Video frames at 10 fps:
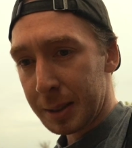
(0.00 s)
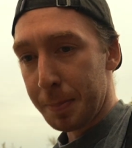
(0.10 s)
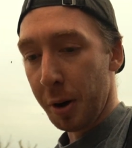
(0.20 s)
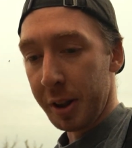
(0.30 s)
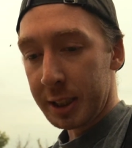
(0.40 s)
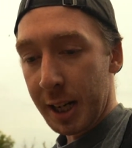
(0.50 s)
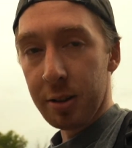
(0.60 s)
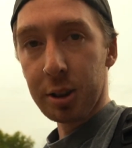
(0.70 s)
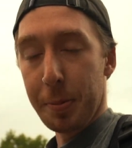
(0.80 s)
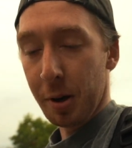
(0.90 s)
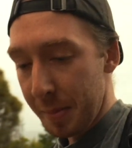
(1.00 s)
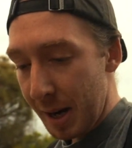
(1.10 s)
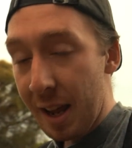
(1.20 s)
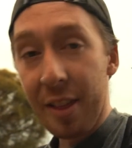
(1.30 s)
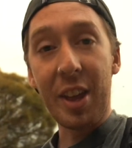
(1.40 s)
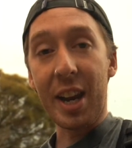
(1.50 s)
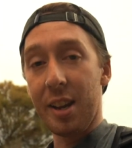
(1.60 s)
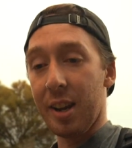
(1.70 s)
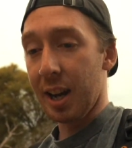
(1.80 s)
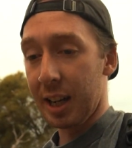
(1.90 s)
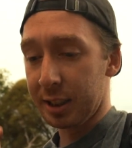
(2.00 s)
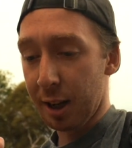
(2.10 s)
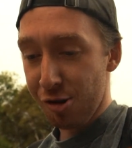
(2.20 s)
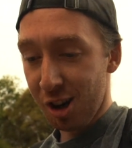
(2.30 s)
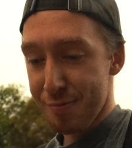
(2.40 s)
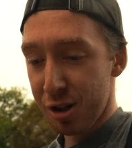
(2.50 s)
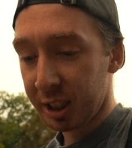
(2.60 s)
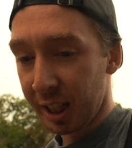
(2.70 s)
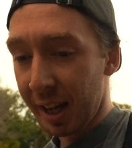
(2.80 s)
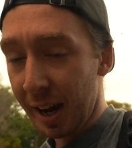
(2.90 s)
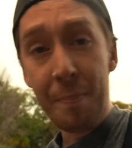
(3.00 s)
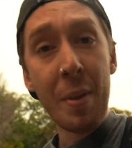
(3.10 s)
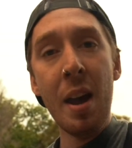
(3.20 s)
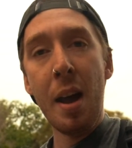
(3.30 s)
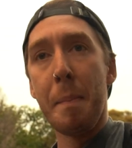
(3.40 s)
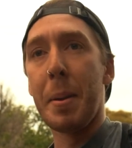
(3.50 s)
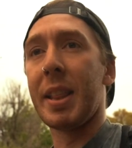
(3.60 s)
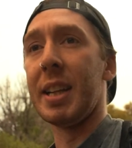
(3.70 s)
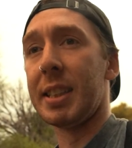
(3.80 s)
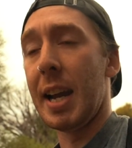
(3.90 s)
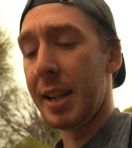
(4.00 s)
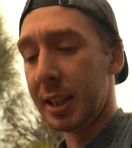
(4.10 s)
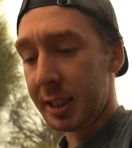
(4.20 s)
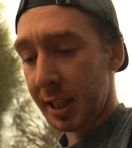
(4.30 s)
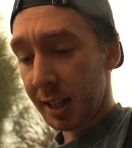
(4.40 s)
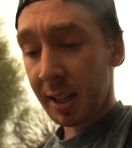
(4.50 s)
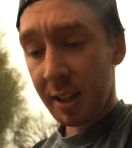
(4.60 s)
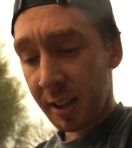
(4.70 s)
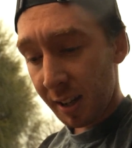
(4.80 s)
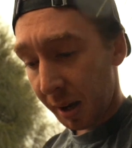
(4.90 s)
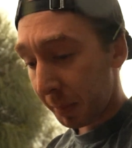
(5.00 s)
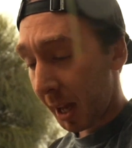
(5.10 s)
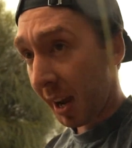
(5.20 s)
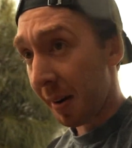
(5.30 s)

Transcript: Supporting the channel, supporting me. Thank you guys. I really appreciate that. Big things ahead this year. I'm keen.